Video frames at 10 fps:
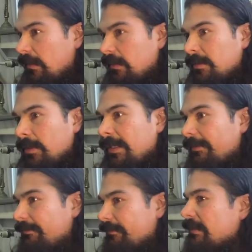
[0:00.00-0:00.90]
sort
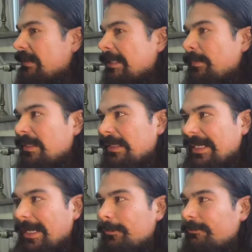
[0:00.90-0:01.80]
of seemingly
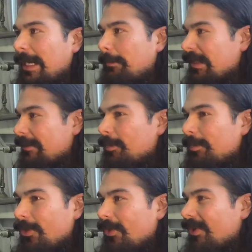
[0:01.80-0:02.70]

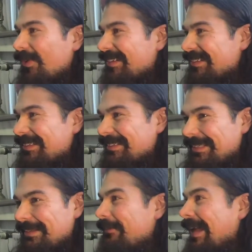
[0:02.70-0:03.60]
unreplicable
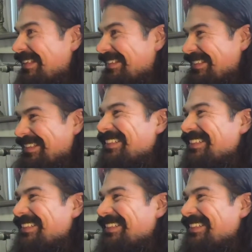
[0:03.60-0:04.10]
events.